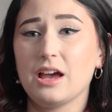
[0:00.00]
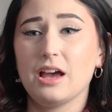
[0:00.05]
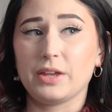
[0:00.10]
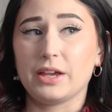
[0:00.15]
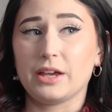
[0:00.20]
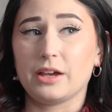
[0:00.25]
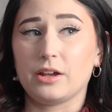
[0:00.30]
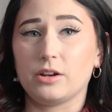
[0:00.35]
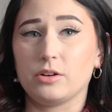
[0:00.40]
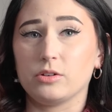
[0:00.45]

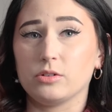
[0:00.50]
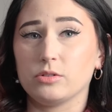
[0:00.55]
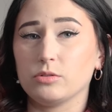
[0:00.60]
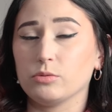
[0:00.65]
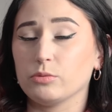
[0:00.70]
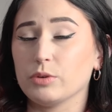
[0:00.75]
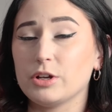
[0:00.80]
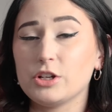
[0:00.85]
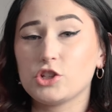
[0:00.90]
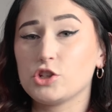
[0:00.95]
and
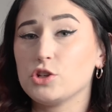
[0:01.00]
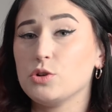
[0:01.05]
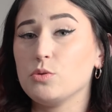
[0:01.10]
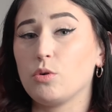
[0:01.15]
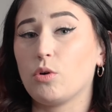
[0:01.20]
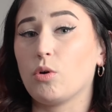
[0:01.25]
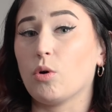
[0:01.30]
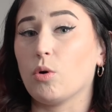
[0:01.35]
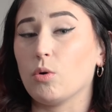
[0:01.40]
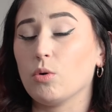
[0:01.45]
reach new
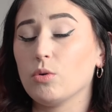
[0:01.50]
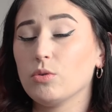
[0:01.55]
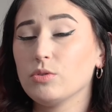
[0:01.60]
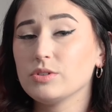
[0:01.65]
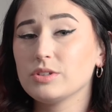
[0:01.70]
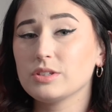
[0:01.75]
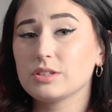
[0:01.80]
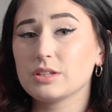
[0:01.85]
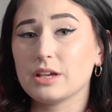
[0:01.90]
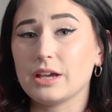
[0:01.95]

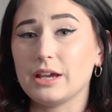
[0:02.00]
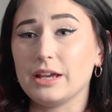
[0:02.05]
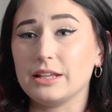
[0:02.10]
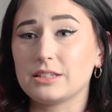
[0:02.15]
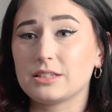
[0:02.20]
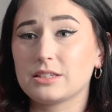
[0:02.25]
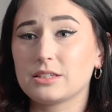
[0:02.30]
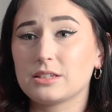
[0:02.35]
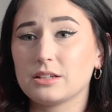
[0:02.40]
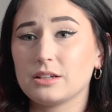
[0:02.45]
goals,
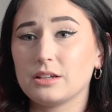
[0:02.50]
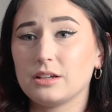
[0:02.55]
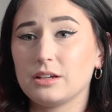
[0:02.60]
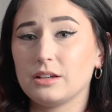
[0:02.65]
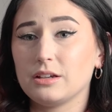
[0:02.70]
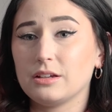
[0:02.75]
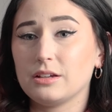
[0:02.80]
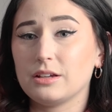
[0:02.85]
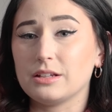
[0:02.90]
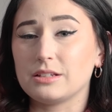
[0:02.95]
it's
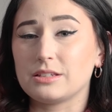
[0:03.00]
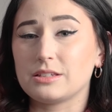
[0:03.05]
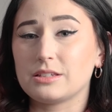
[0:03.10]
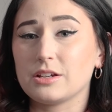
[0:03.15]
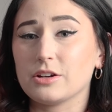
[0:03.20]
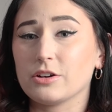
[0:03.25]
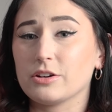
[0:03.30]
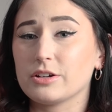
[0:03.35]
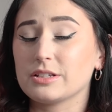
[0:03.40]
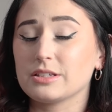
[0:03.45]

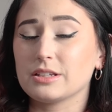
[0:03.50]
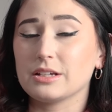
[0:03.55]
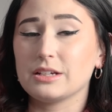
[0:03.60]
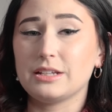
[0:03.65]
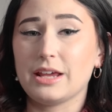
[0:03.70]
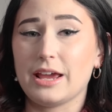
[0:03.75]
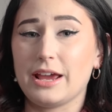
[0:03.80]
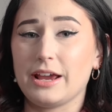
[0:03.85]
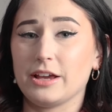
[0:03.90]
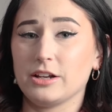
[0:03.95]
seriously
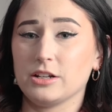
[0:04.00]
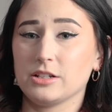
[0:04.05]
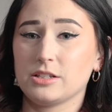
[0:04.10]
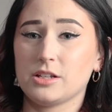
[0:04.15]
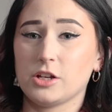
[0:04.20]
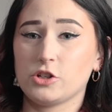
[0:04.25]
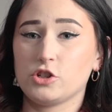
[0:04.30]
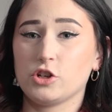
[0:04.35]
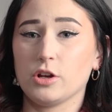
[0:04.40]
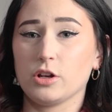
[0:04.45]
taken
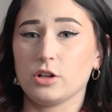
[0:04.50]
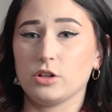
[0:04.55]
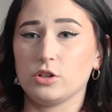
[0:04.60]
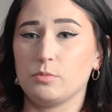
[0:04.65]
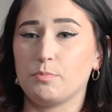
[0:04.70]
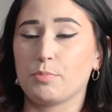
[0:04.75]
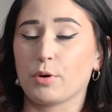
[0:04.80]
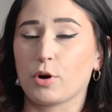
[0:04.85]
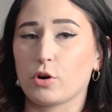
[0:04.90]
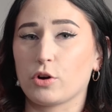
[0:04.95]
such a
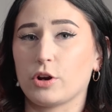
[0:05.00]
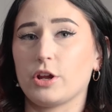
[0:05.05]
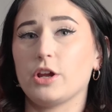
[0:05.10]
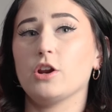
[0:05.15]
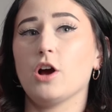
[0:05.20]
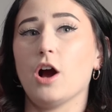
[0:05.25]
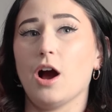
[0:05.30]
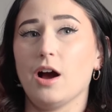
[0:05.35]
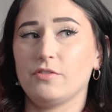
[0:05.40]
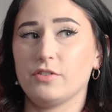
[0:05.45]
burden
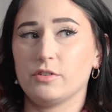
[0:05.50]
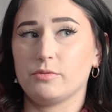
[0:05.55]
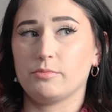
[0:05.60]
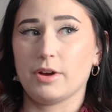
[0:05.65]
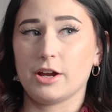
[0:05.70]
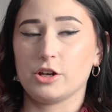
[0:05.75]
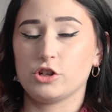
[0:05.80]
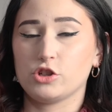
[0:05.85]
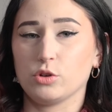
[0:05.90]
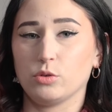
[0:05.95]
off of
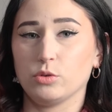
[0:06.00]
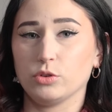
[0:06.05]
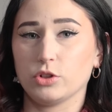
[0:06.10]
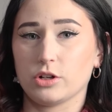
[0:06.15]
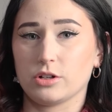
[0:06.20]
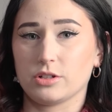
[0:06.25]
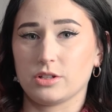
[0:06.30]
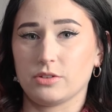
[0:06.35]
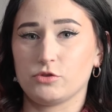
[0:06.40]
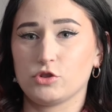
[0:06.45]
my
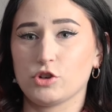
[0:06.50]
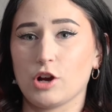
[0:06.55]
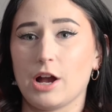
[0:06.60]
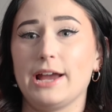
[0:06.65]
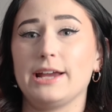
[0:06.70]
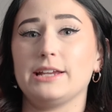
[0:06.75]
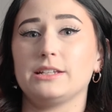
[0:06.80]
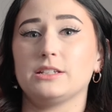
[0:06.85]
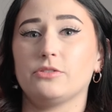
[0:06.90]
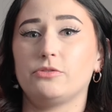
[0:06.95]
shoulders of
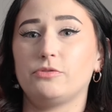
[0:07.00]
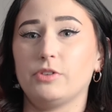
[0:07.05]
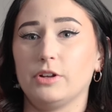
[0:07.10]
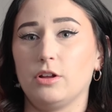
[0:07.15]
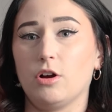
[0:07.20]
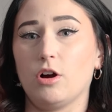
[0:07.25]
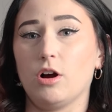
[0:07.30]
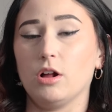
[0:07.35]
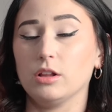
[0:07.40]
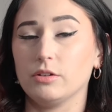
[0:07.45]
trying to fill
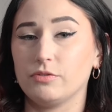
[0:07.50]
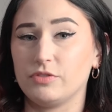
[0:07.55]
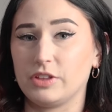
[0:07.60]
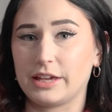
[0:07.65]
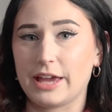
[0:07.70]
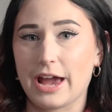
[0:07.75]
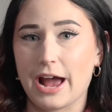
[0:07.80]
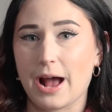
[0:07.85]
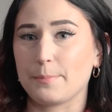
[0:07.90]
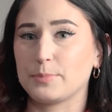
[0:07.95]
all of the
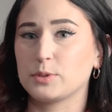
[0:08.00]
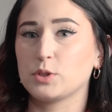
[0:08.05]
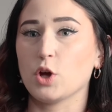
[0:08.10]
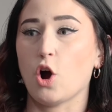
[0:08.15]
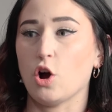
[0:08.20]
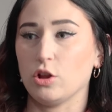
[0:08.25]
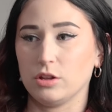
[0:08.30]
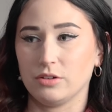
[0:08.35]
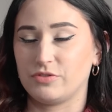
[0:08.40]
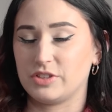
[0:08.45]
gaps
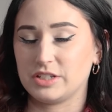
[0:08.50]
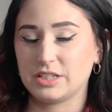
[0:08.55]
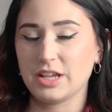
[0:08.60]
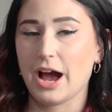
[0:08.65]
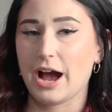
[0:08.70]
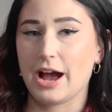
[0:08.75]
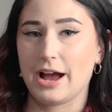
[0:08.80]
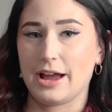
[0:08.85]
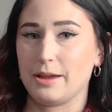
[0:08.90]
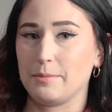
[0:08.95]
all of the
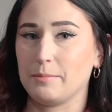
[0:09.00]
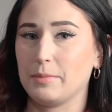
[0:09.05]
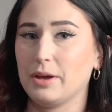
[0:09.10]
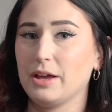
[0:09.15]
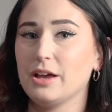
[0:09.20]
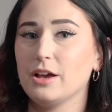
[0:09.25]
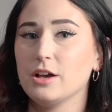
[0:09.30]
time.